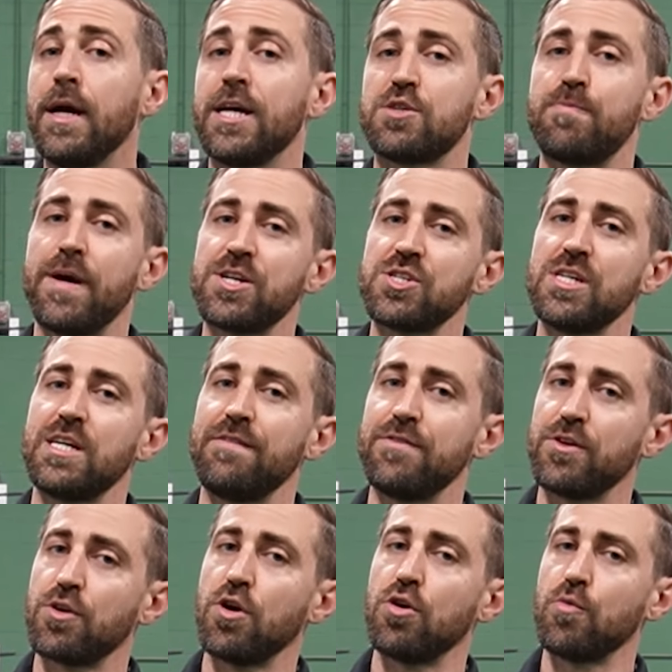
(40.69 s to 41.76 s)
especially given
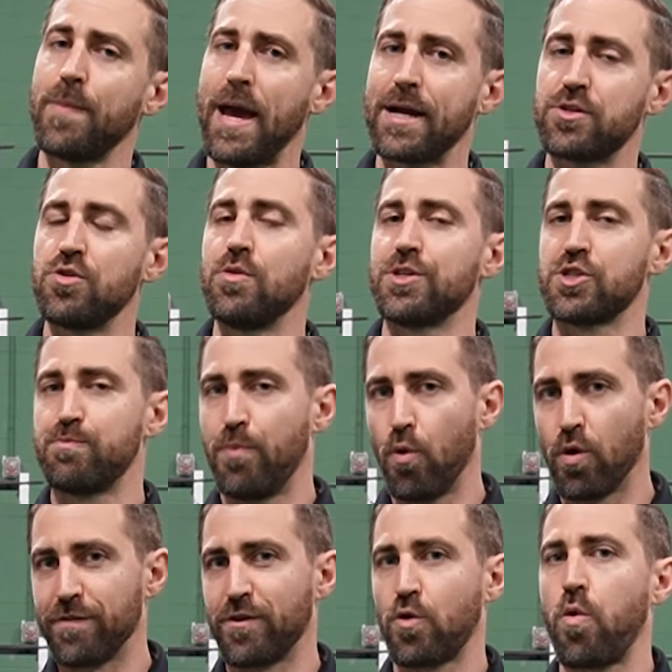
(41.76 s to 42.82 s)
they're going back to a
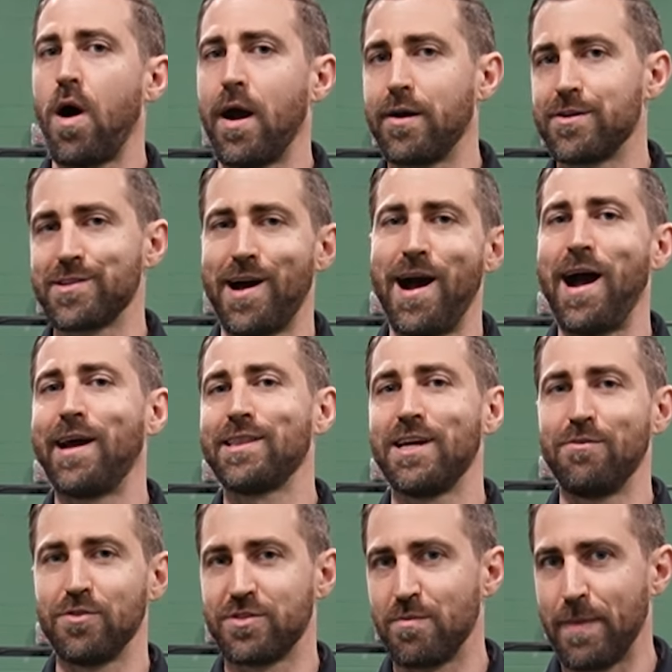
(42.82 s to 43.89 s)
sport that requires a high
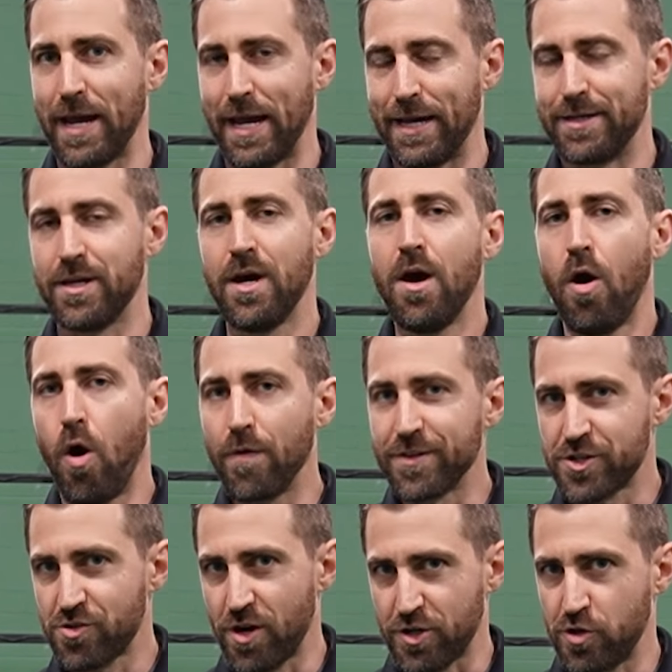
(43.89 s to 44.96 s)
level demand on the
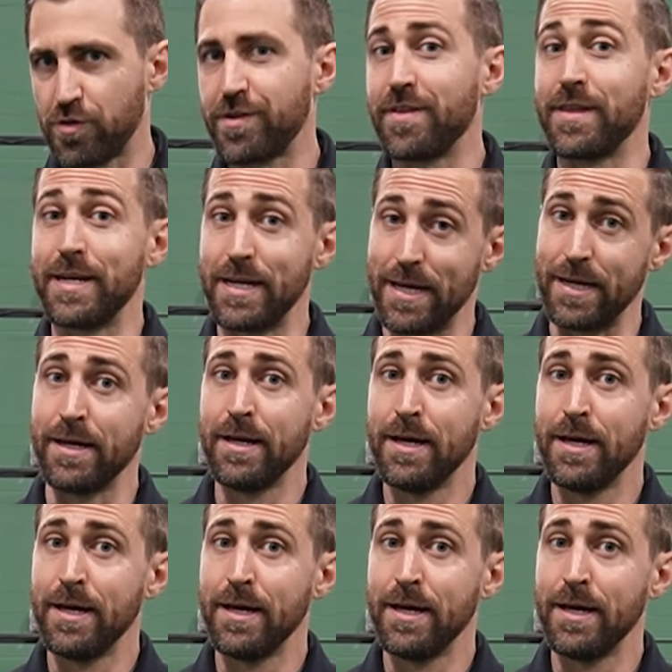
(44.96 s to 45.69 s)
structures in the knee.